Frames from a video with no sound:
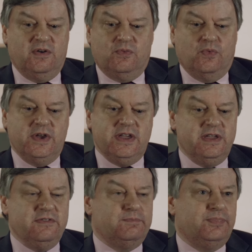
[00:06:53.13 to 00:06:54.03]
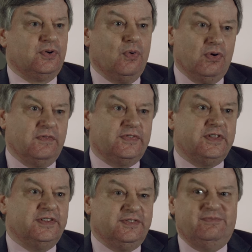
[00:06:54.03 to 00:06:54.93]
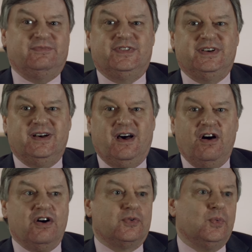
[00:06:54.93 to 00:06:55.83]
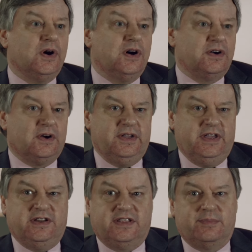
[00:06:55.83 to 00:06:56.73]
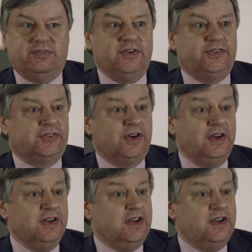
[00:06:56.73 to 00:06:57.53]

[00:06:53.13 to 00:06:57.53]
We put all of the, the hard work into that processor.